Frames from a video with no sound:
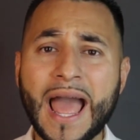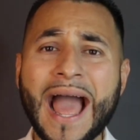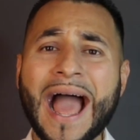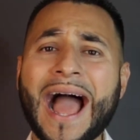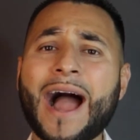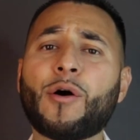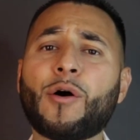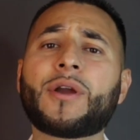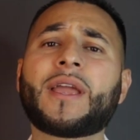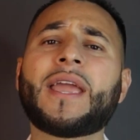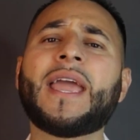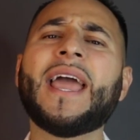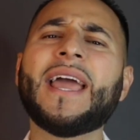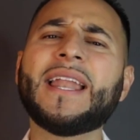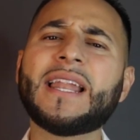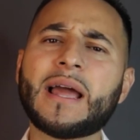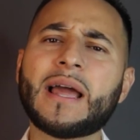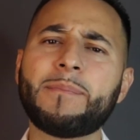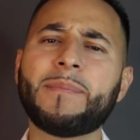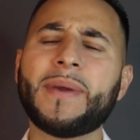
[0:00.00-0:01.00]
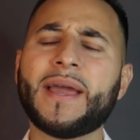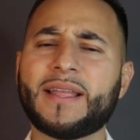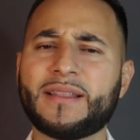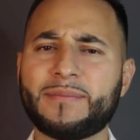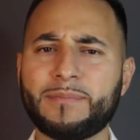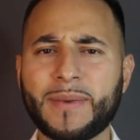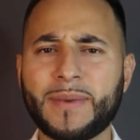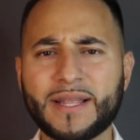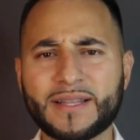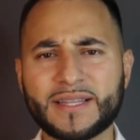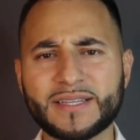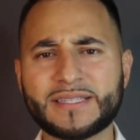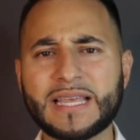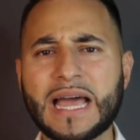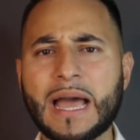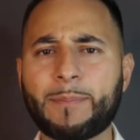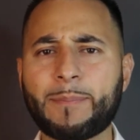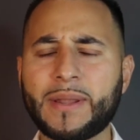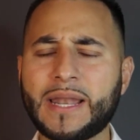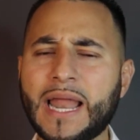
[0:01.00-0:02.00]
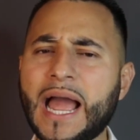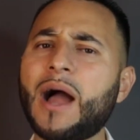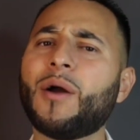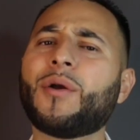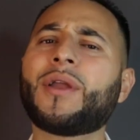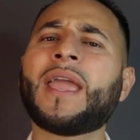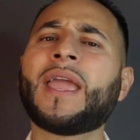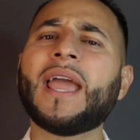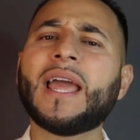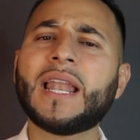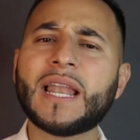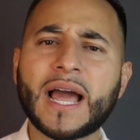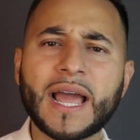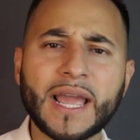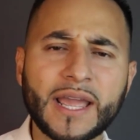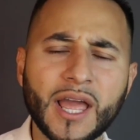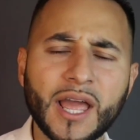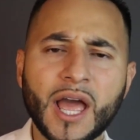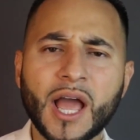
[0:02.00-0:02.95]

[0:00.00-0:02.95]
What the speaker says: How can I make this happen? How can I